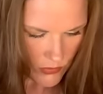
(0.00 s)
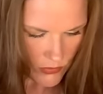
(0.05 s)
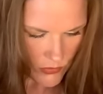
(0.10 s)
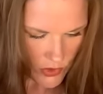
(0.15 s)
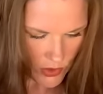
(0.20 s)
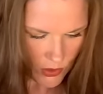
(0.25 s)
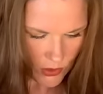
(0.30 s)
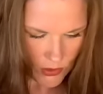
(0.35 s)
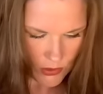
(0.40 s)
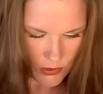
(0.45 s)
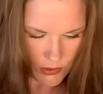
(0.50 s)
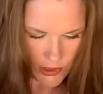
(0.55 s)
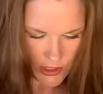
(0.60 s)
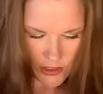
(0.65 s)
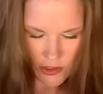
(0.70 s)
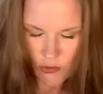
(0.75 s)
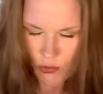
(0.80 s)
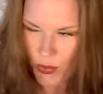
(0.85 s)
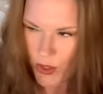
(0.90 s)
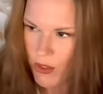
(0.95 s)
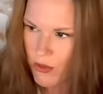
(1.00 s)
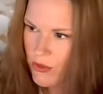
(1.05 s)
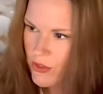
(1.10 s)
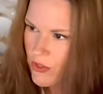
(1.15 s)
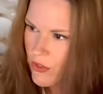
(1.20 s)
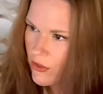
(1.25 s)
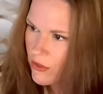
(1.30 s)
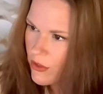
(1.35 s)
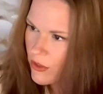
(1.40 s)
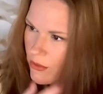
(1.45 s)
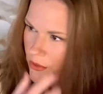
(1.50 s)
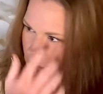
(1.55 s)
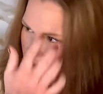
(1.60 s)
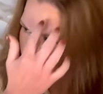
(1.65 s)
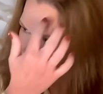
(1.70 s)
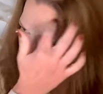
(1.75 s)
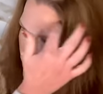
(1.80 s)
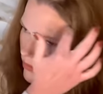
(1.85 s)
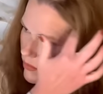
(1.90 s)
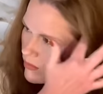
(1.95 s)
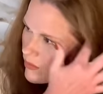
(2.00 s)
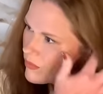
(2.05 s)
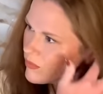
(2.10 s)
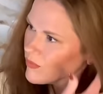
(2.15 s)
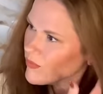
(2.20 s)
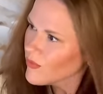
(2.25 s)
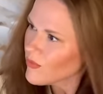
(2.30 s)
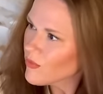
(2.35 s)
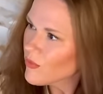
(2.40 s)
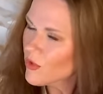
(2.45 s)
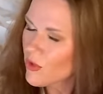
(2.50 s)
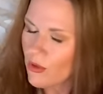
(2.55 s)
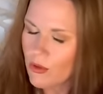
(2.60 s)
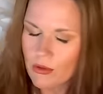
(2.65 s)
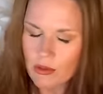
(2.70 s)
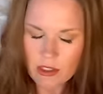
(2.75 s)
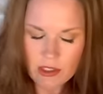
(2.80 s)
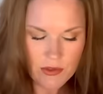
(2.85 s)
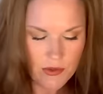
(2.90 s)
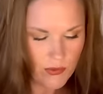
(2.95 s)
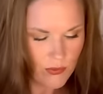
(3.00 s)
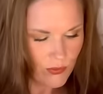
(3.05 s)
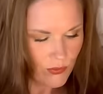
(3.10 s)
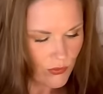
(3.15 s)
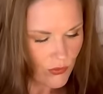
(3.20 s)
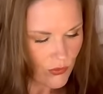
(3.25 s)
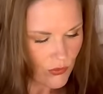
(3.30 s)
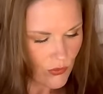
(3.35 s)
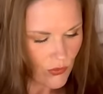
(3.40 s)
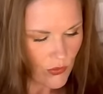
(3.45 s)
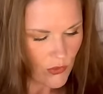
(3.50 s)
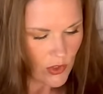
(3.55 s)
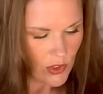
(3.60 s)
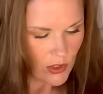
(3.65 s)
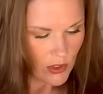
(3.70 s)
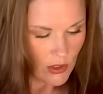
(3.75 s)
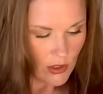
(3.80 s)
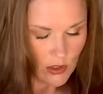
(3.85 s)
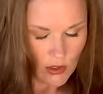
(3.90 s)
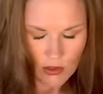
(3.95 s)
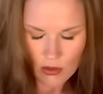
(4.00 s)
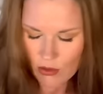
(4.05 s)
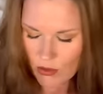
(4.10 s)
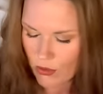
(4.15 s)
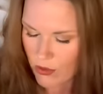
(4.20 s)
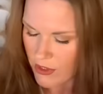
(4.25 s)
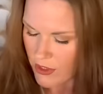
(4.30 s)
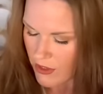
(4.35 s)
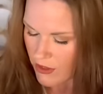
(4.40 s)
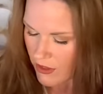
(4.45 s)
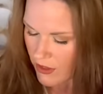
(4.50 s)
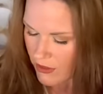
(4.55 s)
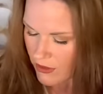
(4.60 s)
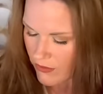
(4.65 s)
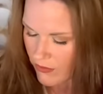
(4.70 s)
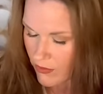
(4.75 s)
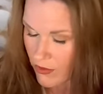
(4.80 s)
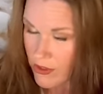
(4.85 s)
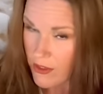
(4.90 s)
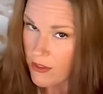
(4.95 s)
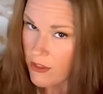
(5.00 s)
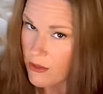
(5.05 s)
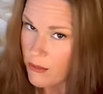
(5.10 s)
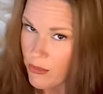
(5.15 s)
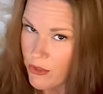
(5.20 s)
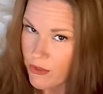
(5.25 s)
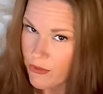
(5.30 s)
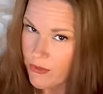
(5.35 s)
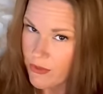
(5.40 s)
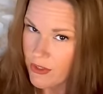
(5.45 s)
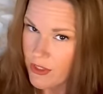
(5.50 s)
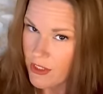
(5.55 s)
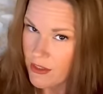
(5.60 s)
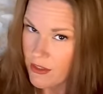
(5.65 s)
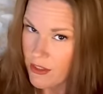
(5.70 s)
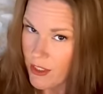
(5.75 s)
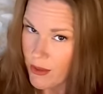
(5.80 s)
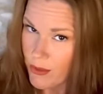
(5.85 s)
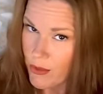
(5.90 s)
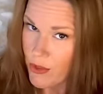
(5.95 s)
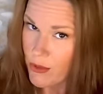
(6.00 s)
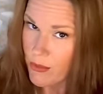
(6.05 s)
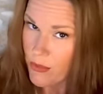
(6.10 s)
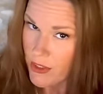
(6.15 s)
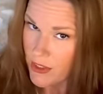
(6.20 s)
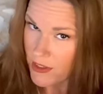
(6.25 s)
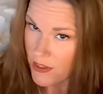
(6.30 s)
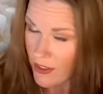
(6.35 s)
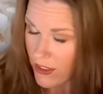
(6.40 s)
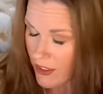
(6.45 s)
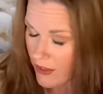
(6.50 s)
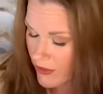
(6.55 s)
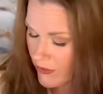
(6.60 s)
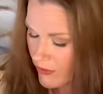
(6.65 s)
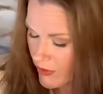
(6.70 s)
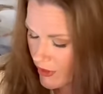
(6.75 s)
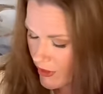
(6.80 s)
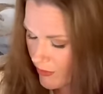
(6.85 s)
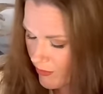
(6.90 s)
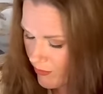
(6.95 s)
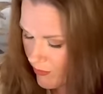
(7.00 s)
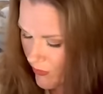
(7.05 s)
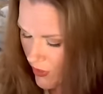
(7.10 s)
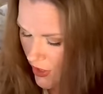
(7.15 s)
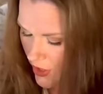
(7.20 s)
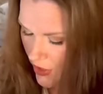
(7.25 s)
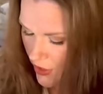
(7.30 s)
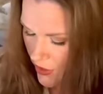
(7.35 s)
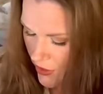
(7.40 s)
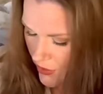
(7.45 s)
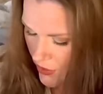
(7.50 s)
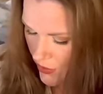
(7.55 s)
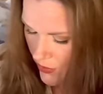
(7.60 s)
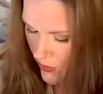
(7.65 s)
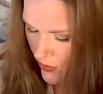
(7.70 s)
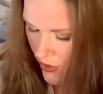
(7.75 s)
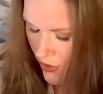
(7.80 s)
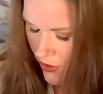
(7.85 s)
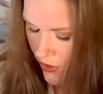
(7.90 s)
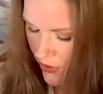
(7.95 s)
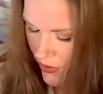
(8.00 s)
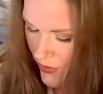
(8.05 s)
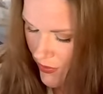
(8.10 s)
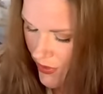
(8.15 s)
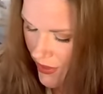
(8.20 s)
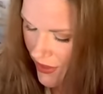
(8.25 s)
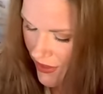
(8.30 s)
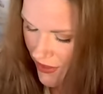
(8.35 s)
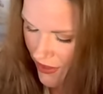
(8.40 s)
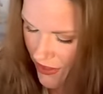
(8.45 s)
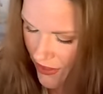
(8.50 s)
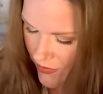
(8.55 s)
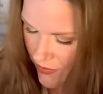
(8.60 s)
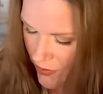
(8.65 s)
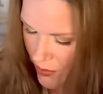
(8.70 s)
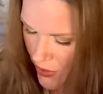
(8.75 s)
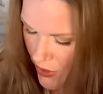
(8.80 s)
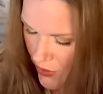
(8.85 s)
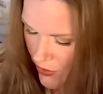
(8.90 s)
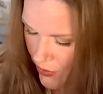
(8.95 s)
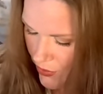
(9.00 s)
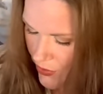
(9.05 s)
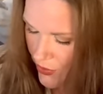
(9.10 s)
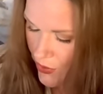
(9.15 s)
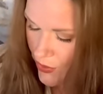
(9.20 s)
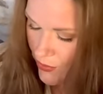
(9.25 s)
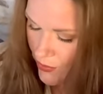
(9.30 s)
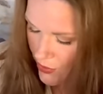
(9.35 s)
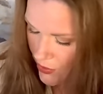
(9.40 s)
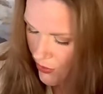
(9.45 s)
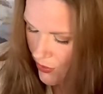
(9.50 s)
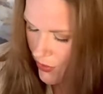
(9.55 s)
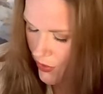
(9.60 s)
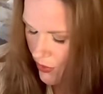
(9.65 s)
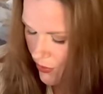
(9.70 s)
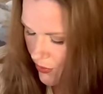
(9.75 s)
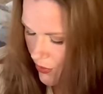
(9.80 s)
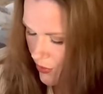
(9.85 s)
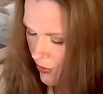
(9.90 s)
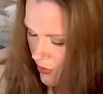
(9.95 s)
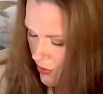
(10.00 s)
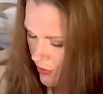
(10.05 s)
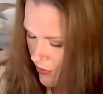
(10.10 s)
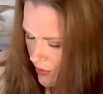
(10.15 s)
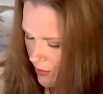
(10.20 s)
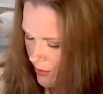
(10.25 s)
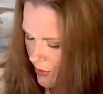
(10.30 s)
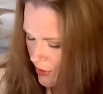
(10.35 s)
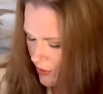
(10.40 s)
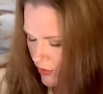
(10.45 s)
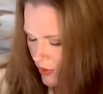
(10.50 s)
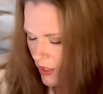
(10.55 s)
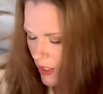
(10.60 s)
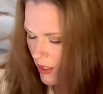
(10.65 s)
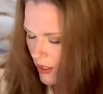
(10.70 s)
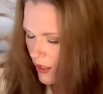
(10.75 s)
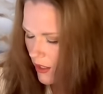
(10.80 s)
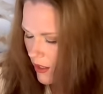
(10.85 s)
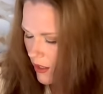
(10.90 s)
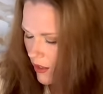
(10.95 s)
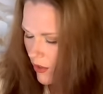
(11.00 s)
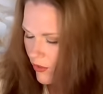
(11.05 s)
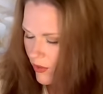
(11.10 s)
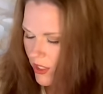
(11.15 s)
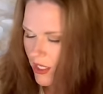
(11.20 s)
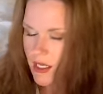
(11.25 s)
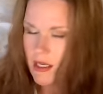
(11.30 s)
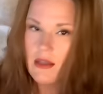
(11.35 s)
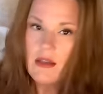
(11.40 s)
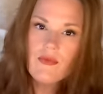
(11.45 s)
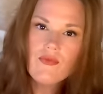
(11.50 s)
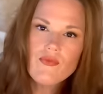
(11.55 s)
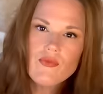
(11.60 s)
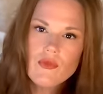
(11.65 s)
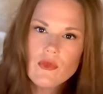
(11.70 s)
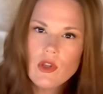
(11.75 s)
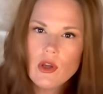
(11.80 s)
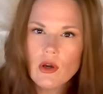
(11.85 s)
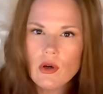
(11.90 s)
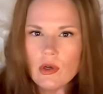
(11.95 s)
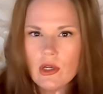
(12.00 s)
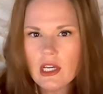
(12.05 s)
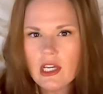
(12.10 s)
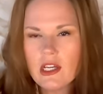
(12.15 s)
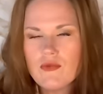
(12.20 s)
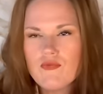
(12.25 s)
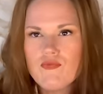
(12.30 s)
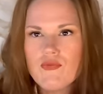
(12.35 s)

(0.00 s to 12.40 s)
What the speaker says: Oh, we got the power stall going, too. Oh, yes. Oh, it's an active... Well, it's not a beautiful day in the neighborhood, but it's an active day. Two of Swords. We got the Seven of Pentacles, Two of Swords, Three of Pentacles. Okay. Okay,